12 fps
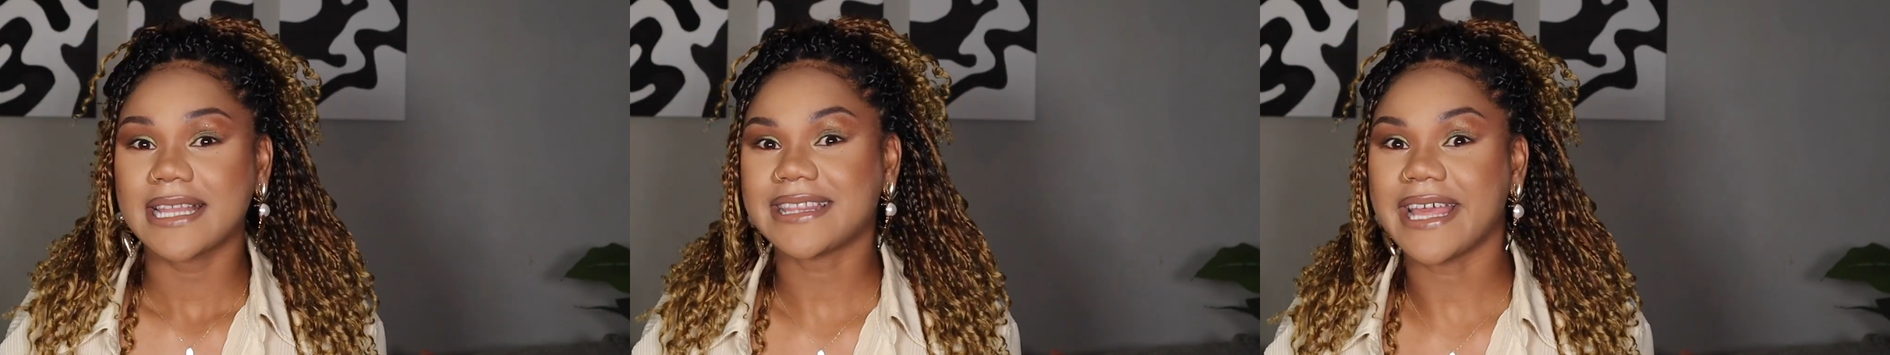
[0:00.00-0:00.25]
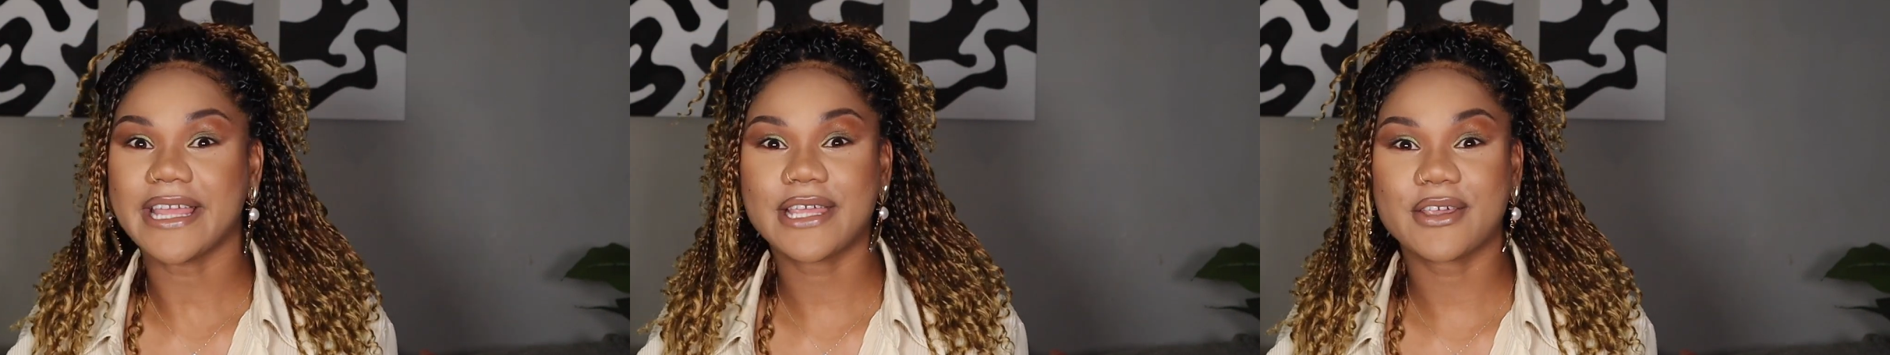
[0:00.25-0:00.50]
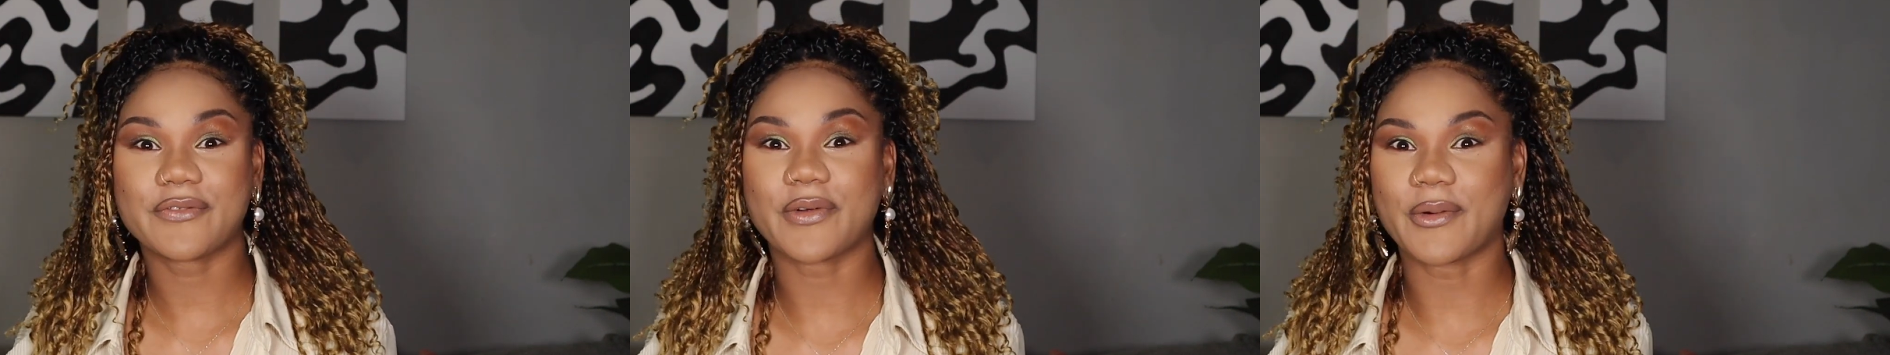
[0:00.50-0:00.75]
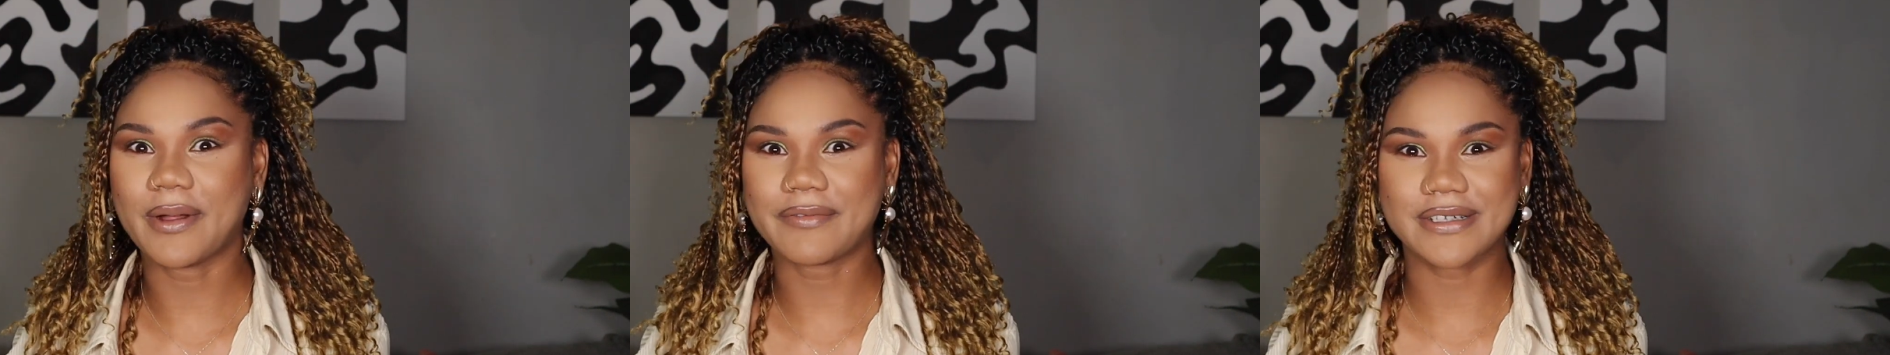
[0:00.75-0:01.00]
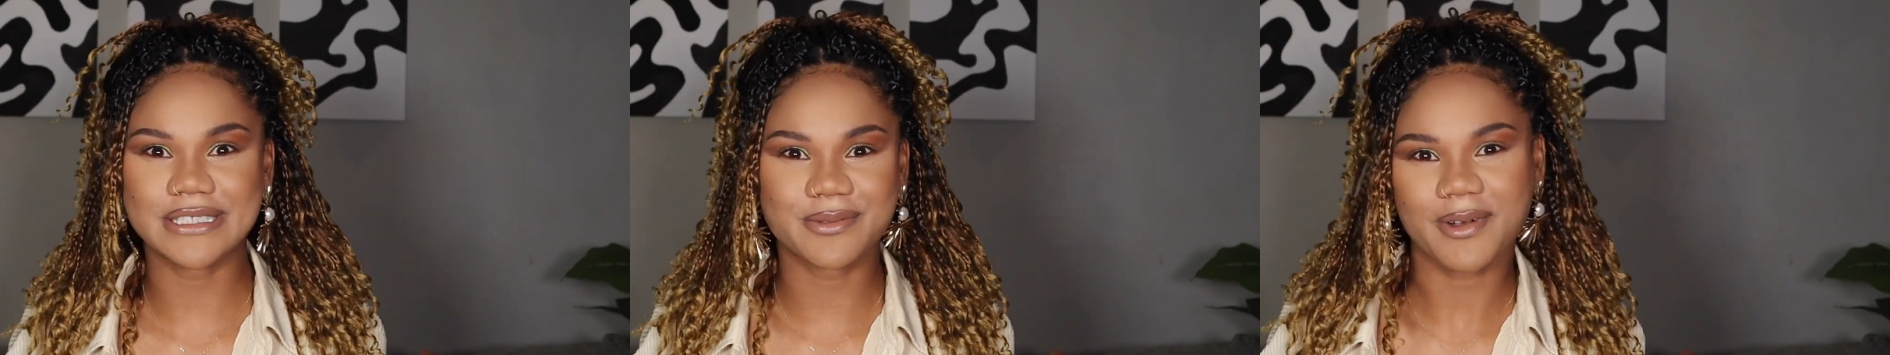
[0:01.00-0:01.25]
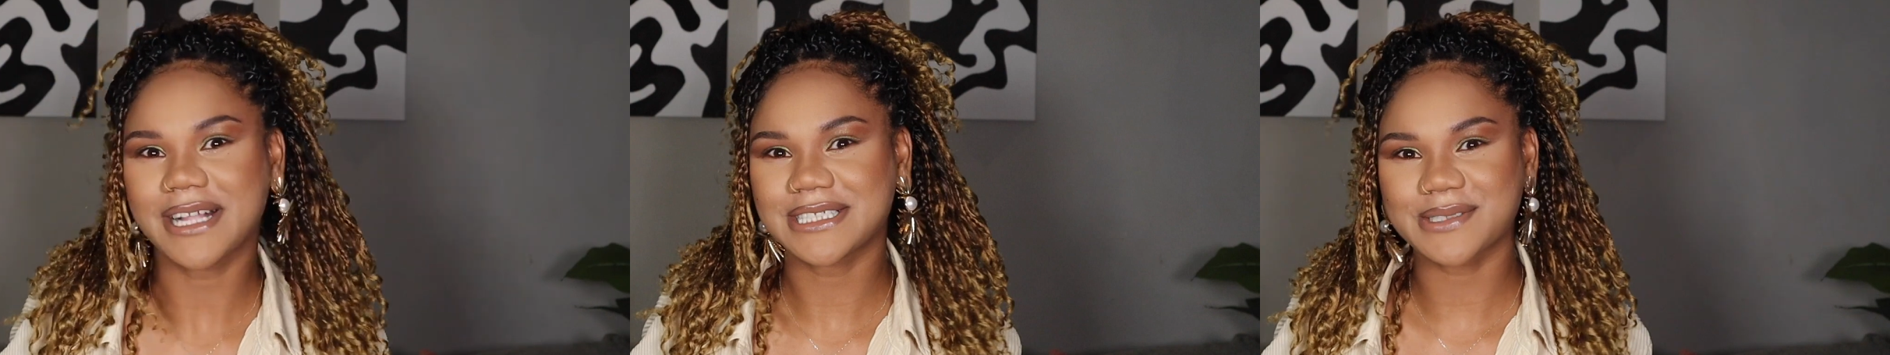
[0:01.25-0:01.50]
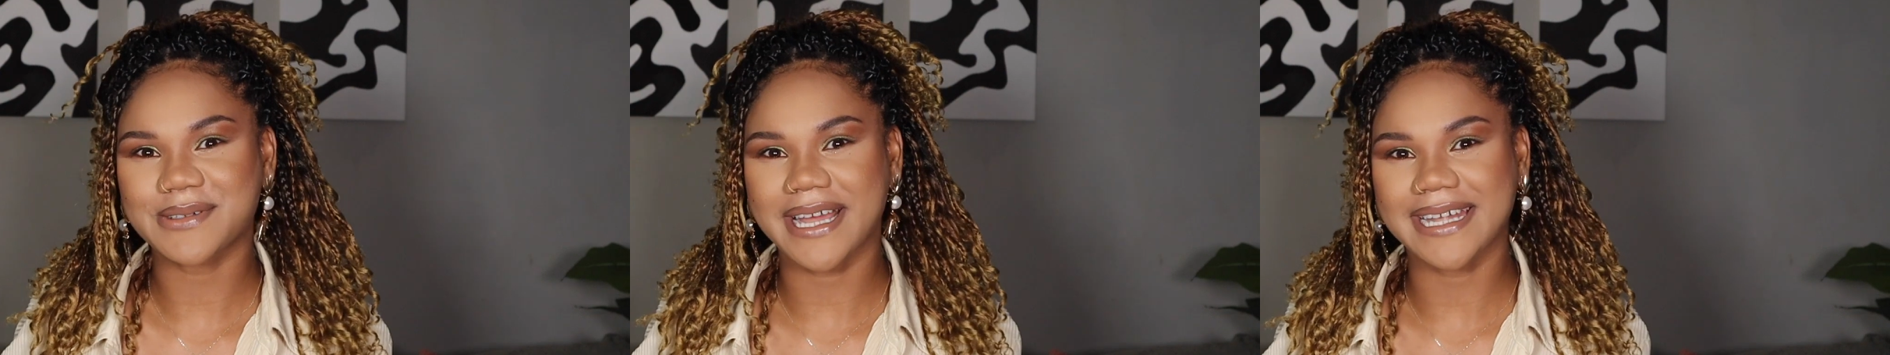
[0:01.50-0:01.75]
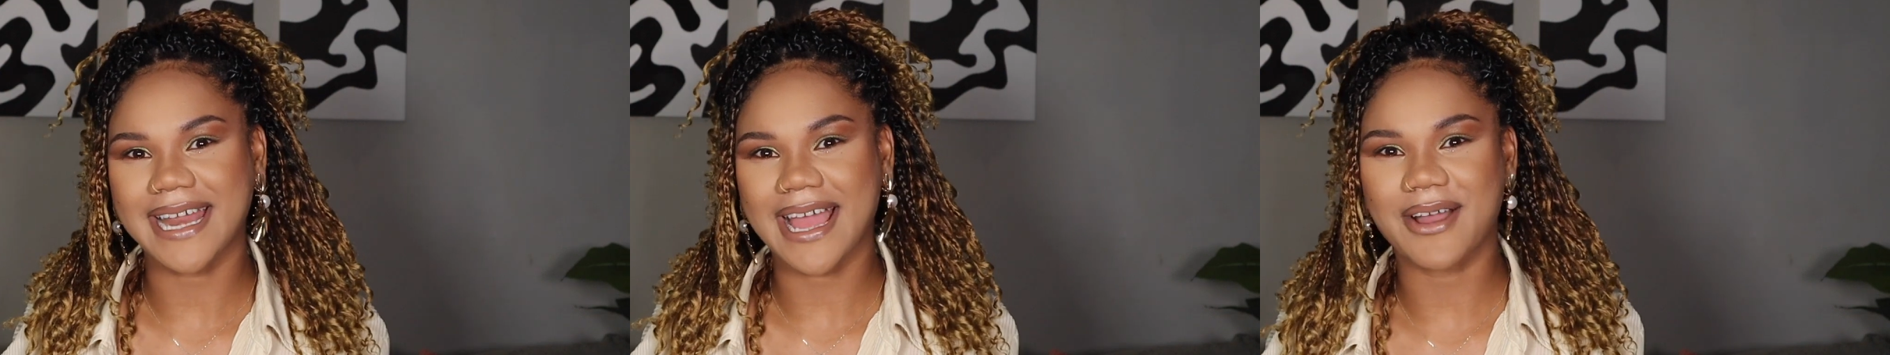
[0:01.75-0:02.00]
Thank you for whoever is watching
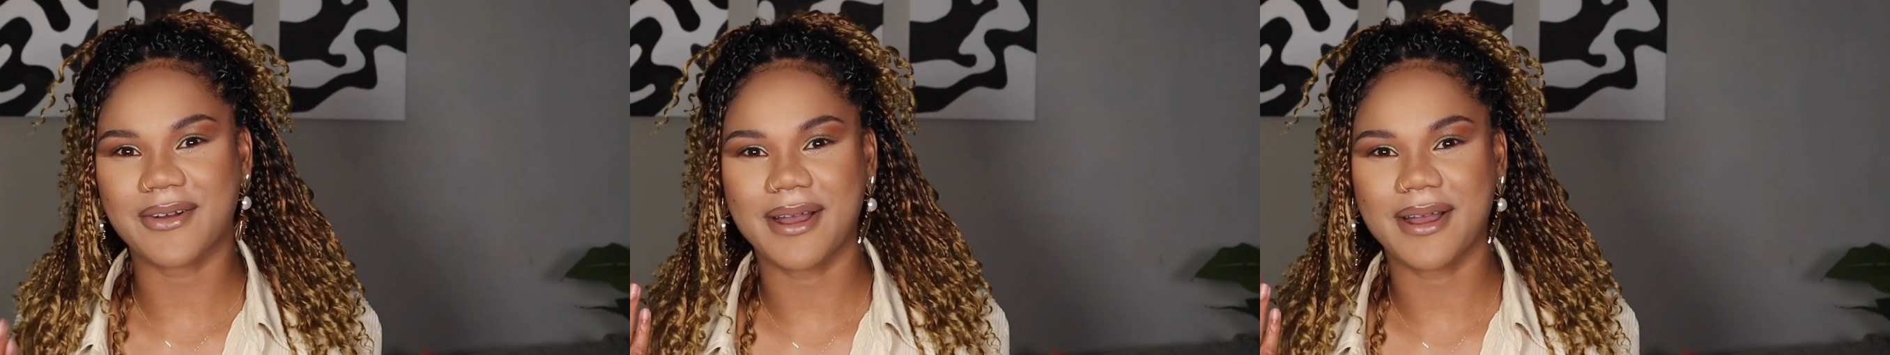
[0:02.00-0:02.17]
right now.